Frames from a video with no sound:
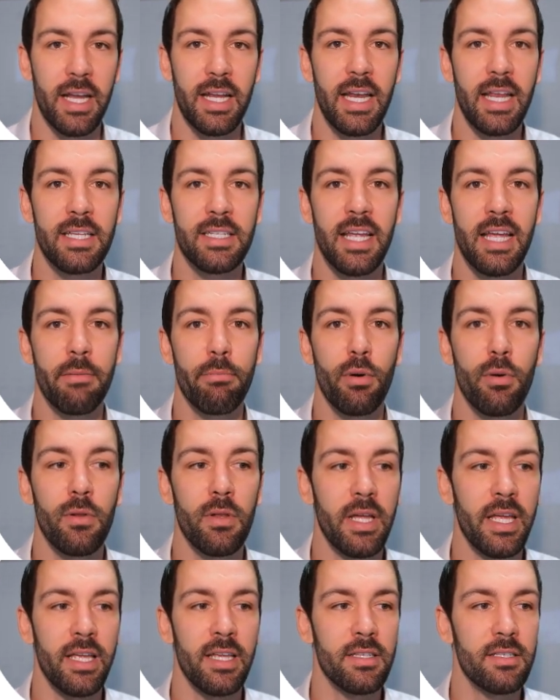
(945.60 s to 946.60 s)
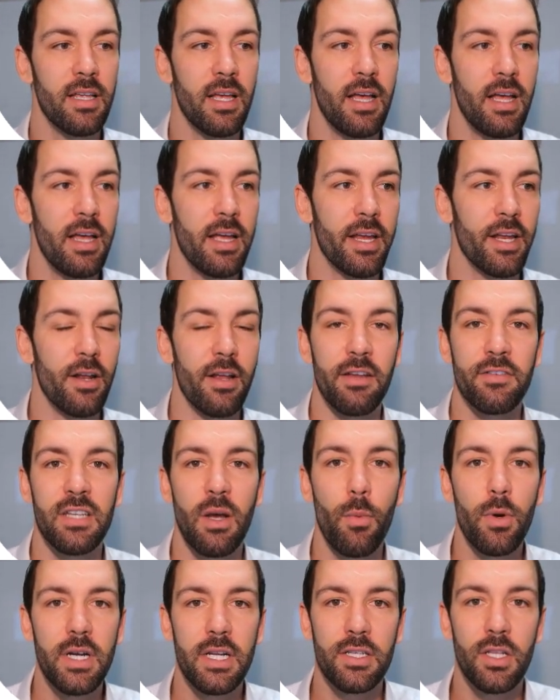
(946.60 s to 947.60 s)
an example is, if
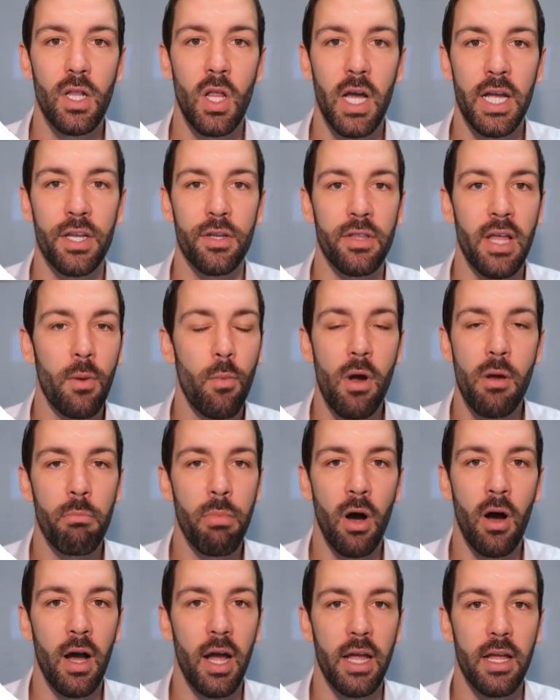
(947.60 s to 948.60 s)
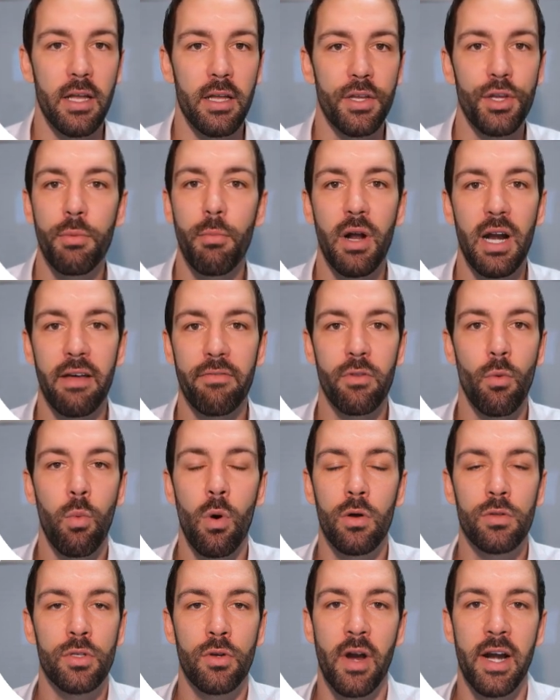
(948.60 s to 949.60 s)
someone doesn't like you, they won't buy. You might have the
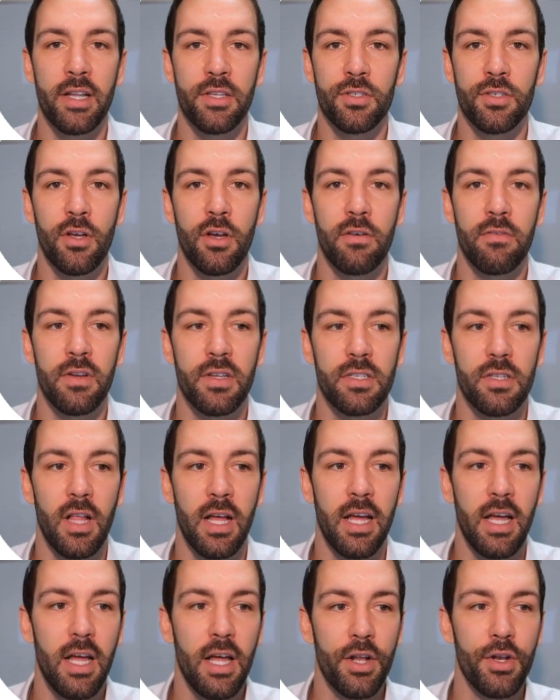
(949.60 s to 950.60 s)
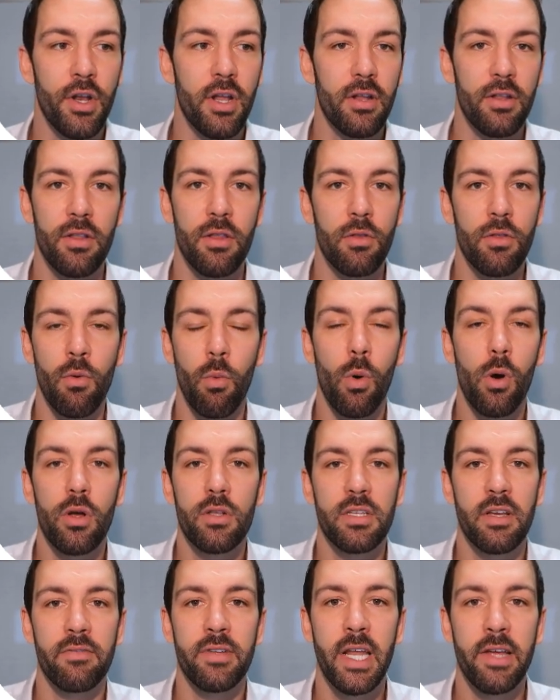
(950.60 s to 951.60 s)
world's greatest service. The
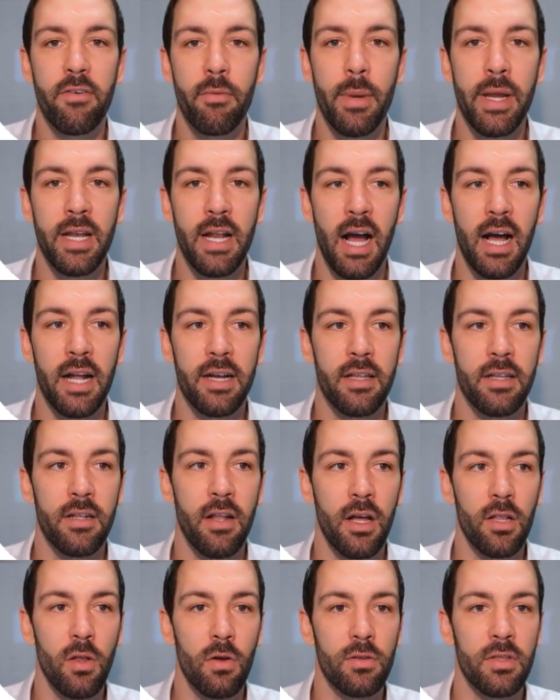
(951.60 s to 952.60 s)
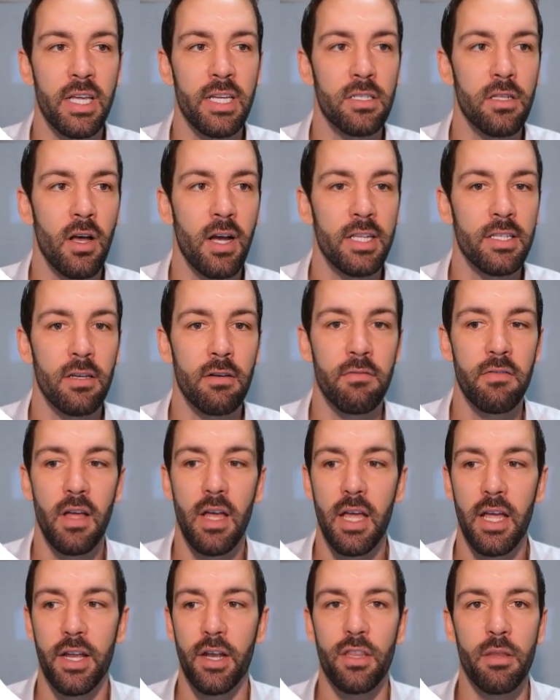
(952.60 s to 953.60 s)
words have never been uttered along these lines of,
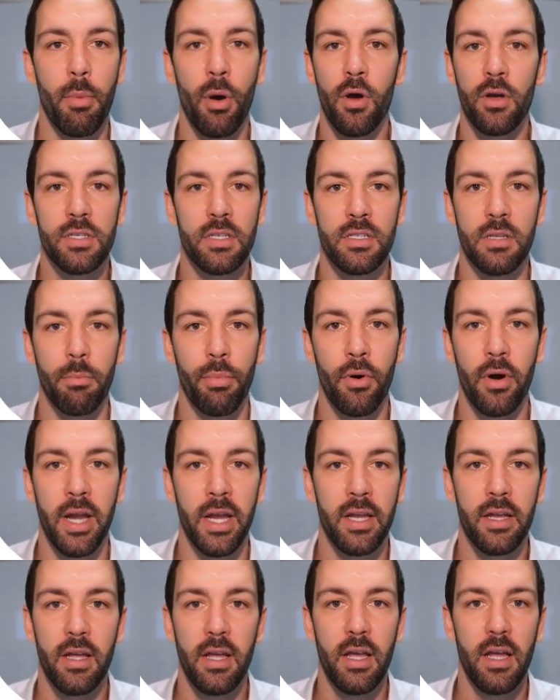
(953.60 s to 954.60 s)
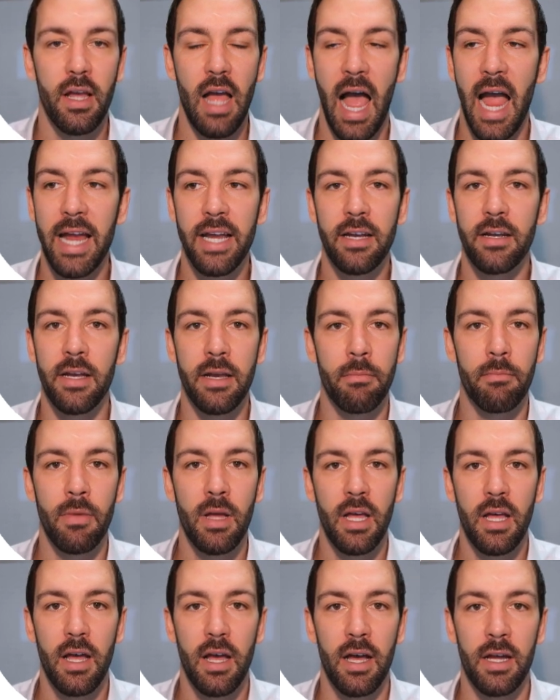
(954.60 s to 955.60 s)
the person's a prick, hated
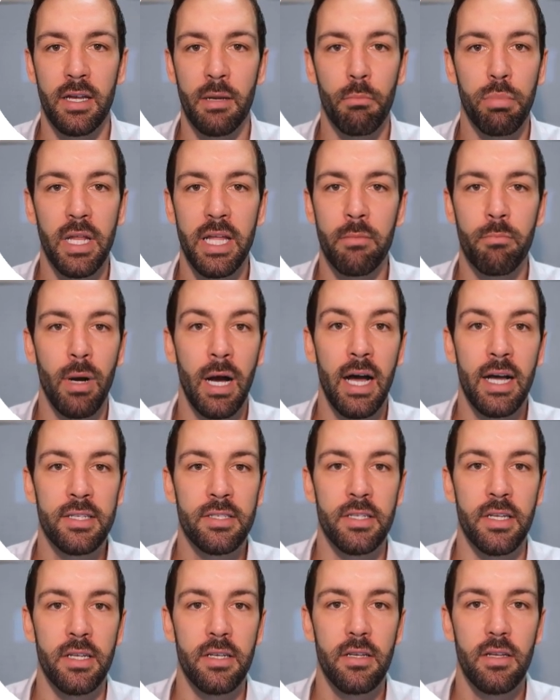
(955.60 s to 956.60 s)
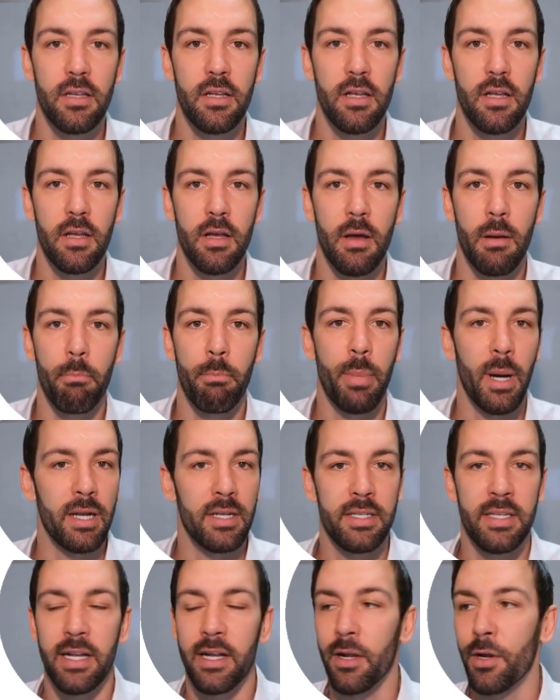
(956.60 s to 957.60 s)
him, a complete bastard,
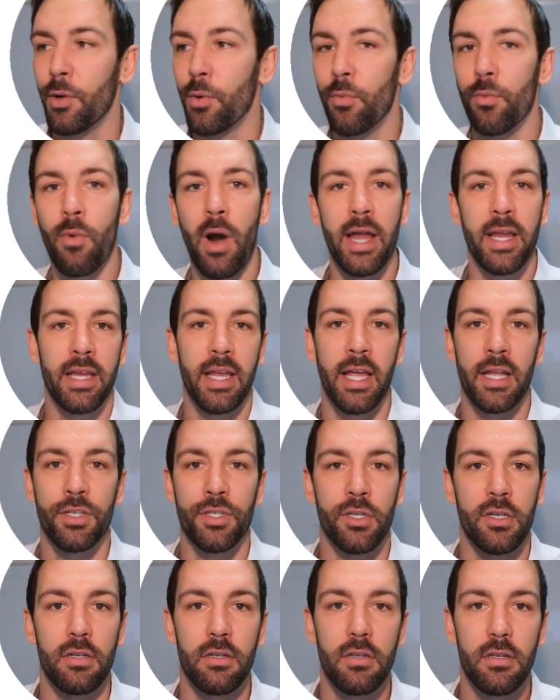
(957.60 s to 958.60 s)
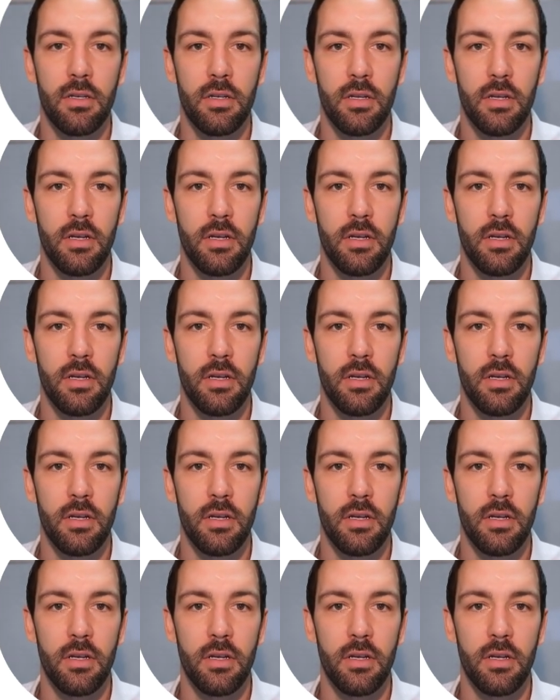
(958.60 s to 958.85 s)
but did a great kitchen.